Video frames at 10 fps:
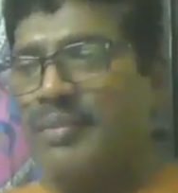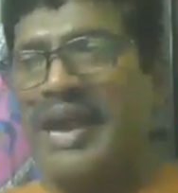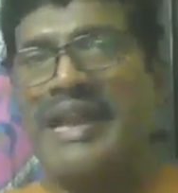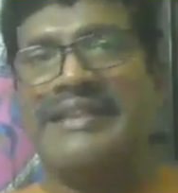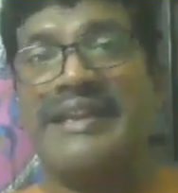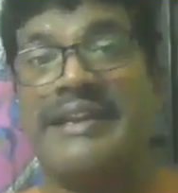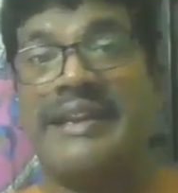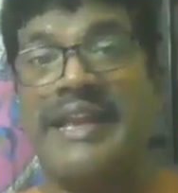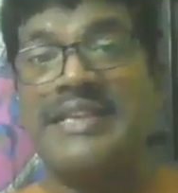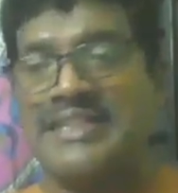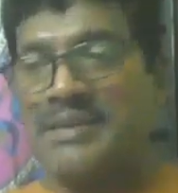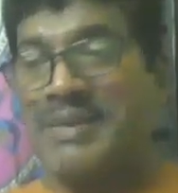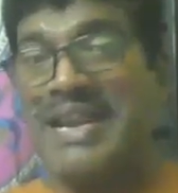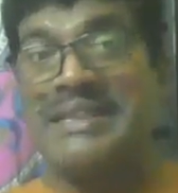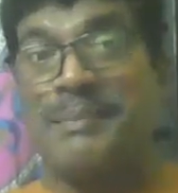by the grace and
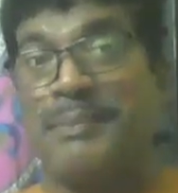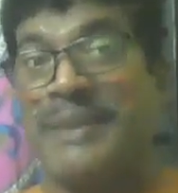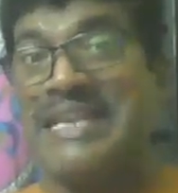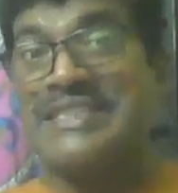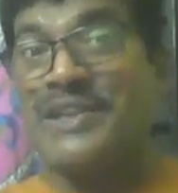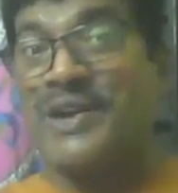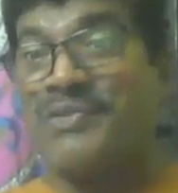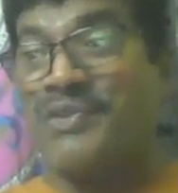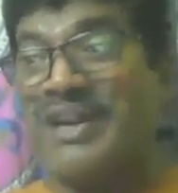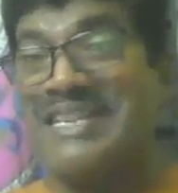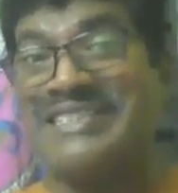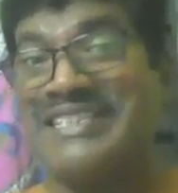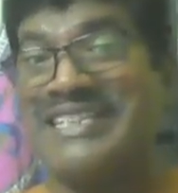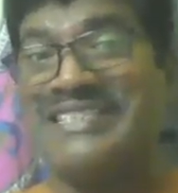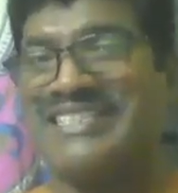by the peace of Christ
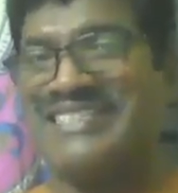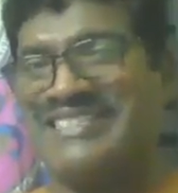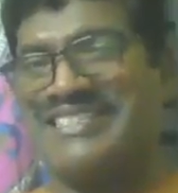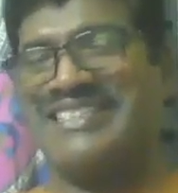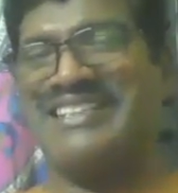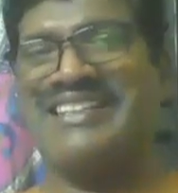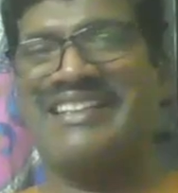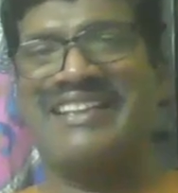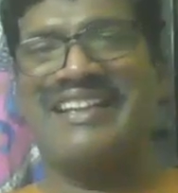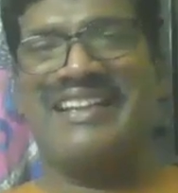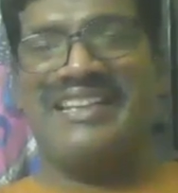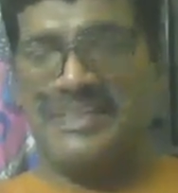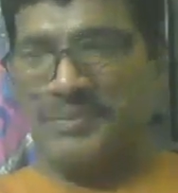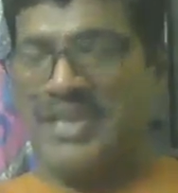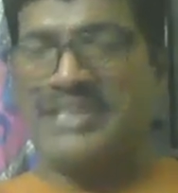Jesus. He
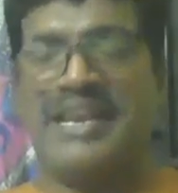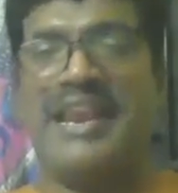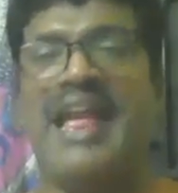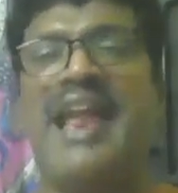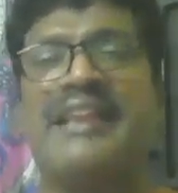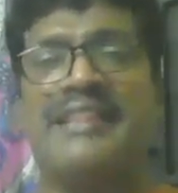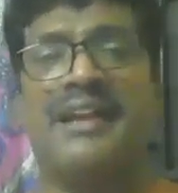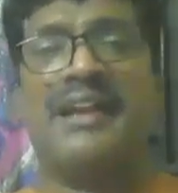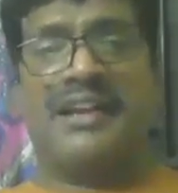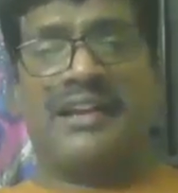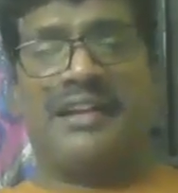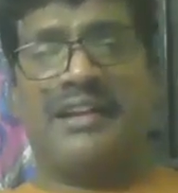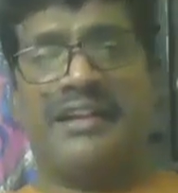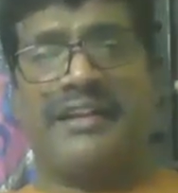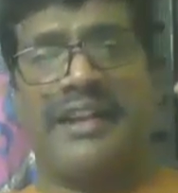speaks, let the
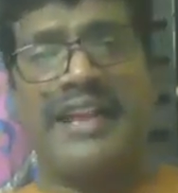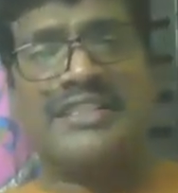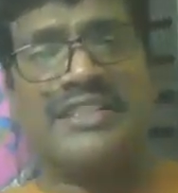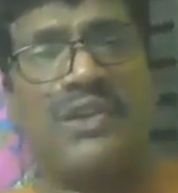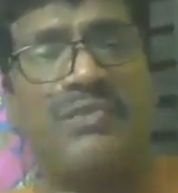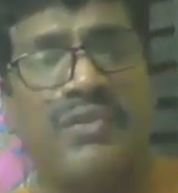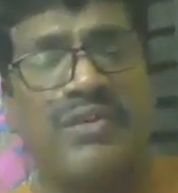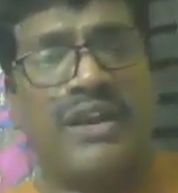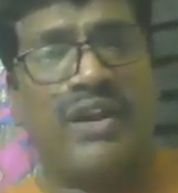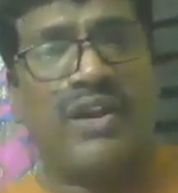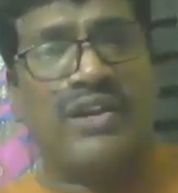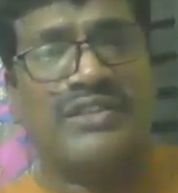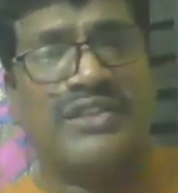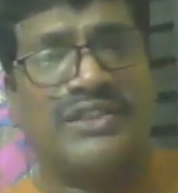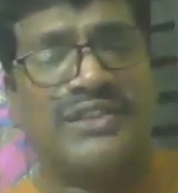grace of our dear
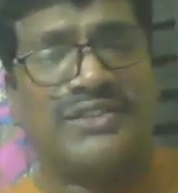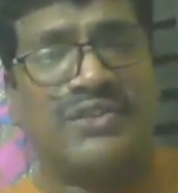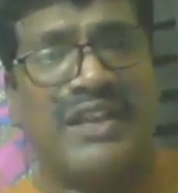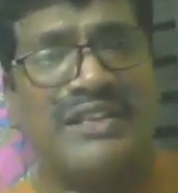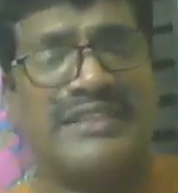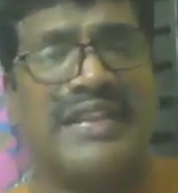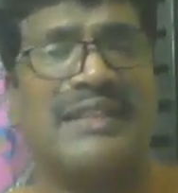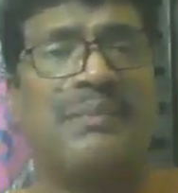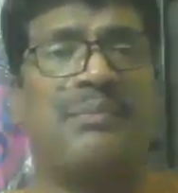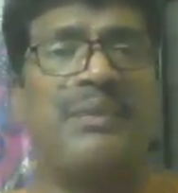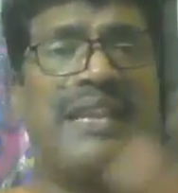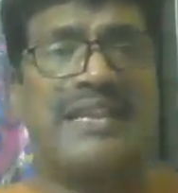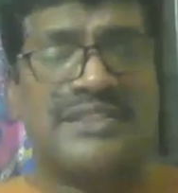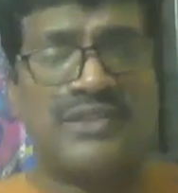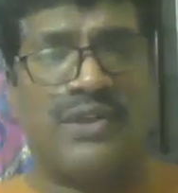Lord Jesus Christ and the
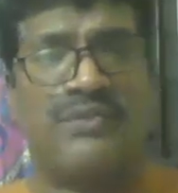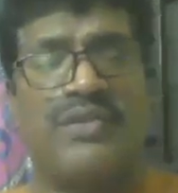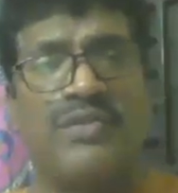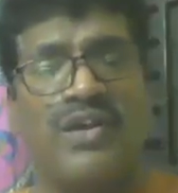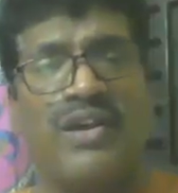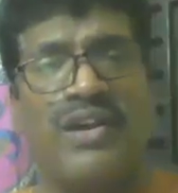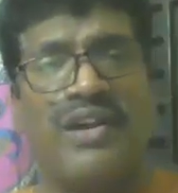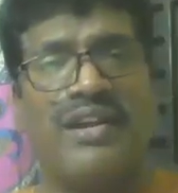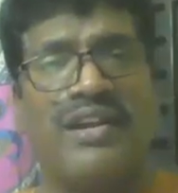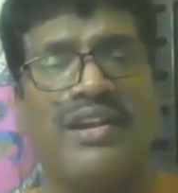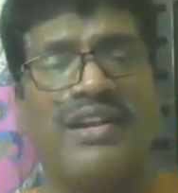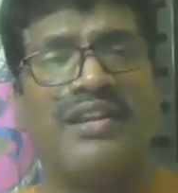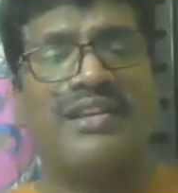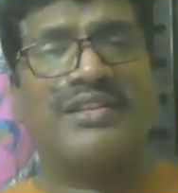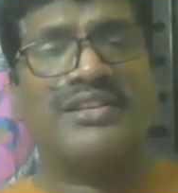peace of our Lord
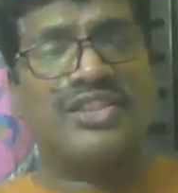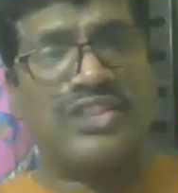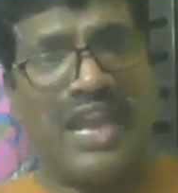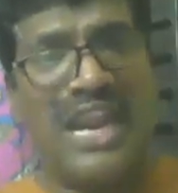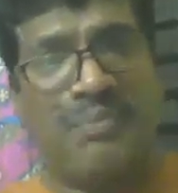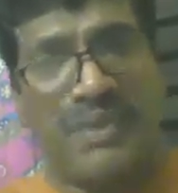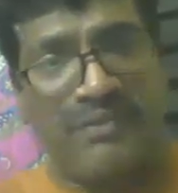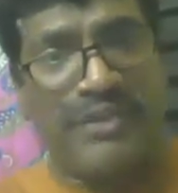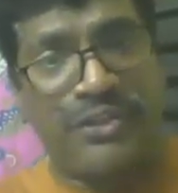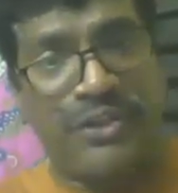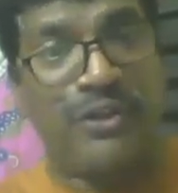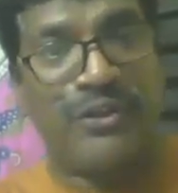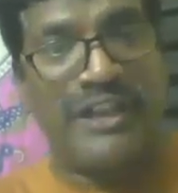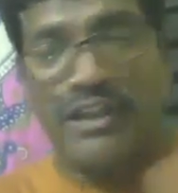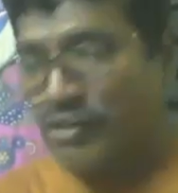shall be with you. He